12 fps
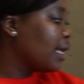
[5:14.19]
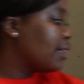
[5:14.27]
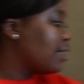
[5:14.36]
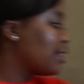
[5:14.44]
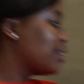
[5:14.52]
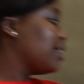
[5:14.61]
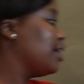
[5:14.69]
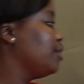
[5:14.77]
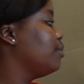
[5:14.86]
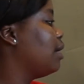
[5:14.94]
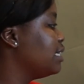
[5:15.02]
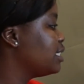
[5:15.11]
The third
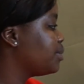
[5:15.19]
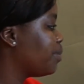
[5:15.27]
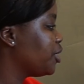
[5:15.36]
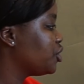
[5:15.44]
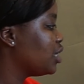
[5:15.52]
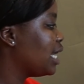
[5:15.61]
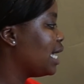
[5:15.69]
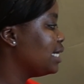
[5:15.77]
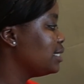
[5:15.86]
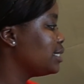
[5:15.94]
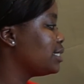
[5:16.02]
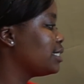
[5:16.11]
one is
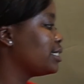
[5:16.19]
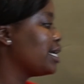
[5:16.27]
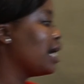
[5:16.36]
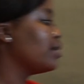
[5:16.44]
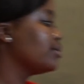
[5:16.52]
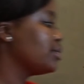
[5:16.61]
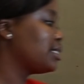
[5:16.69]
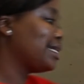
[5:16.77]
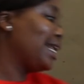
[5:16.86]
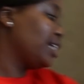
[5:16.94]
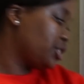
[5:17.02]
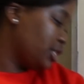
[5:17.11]
specialized
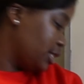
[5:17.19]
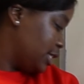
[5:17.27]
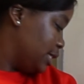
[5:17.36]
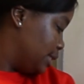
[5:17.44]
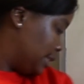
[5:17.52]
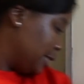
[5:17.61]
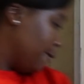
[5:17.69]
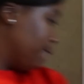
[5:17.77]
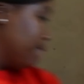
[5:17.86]
towns/cities.